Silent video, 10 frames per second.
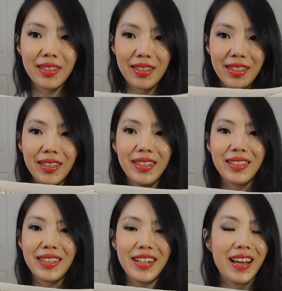
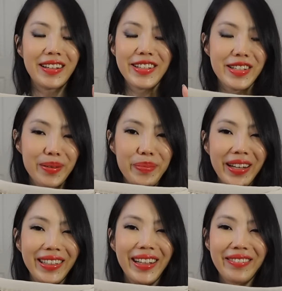didn't
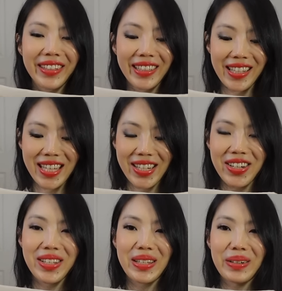anticipate loving this
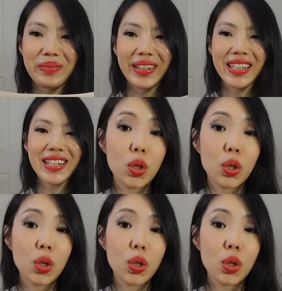skirt so much.